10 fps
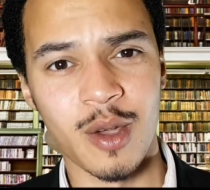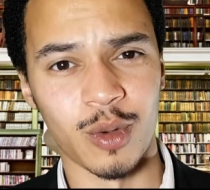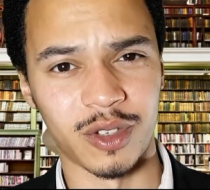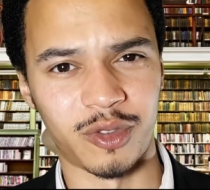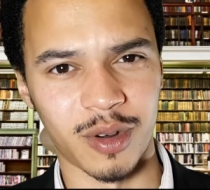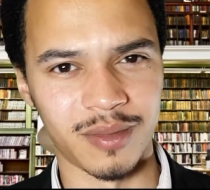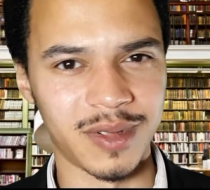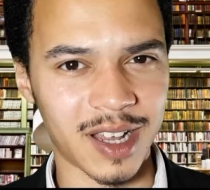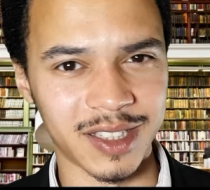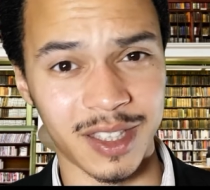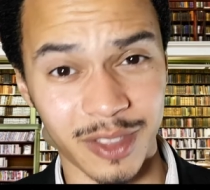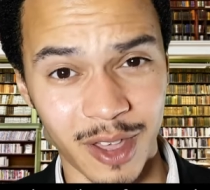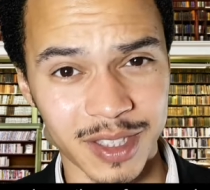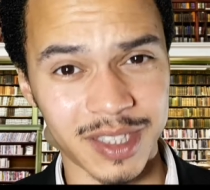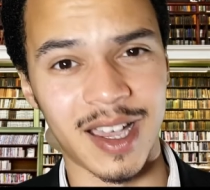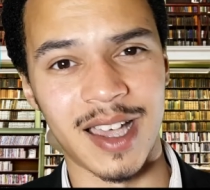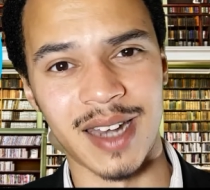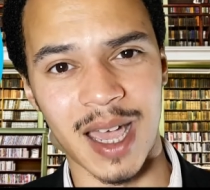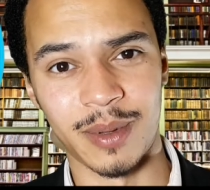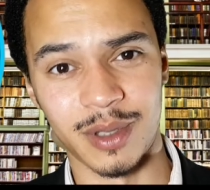was from 1939
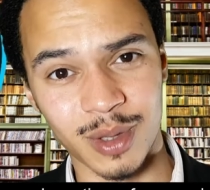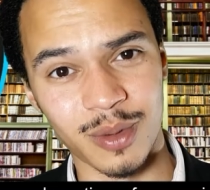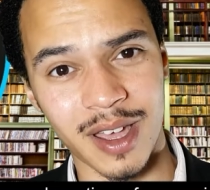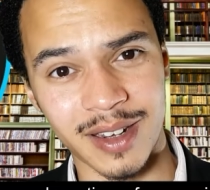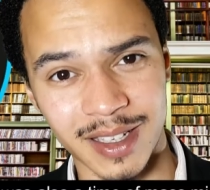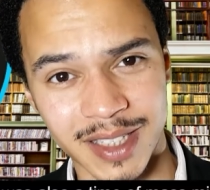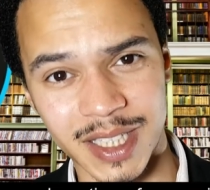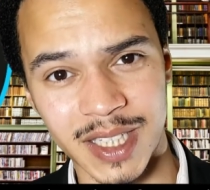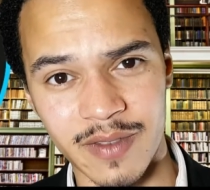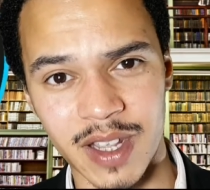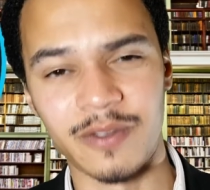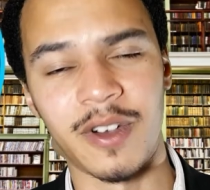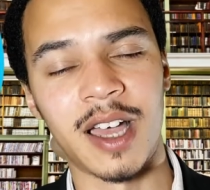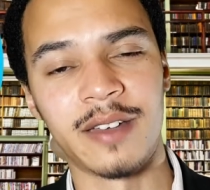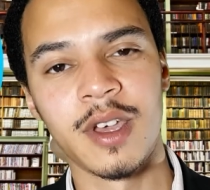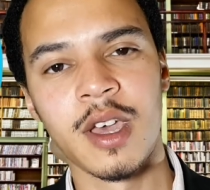up until 1975.